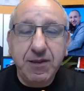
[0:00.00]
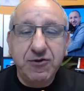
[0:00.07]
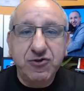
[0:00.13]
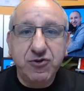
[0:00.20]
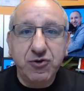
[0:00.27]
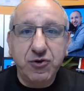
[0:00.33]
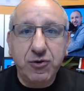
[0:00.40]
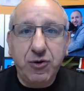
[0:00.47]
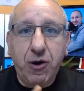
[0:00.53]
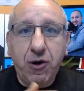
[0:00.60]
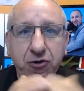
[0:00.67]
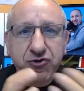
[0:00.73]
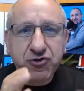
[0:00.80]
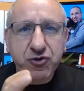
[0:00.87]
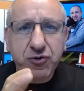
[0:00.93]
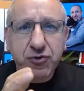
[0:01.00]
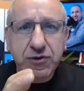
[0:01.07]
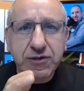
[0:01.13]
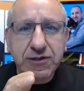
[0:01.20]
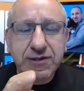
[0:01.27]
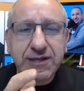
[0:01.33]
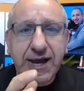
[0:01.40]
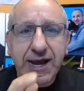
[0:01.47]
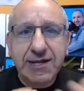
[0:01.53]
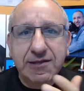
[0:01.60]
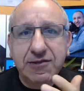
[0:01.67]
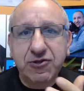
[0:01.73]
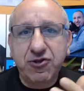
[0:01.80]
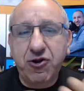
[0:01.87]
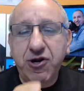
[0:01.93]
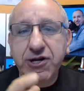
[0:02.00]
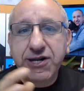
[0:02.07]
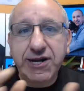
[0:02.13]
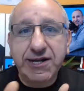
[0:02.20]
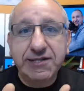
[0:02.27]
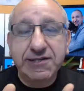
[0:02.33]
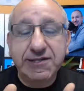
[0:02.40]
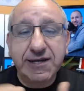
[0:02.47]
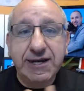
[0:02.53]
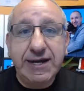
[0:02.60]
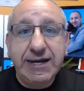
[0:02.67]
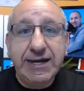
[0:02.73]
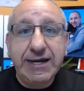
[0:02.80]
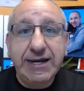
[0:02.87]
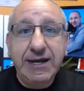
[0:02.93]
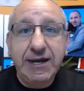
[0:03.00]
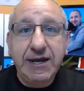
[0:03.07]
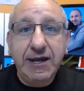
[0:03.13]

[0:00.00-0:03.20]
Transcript: So also that targets a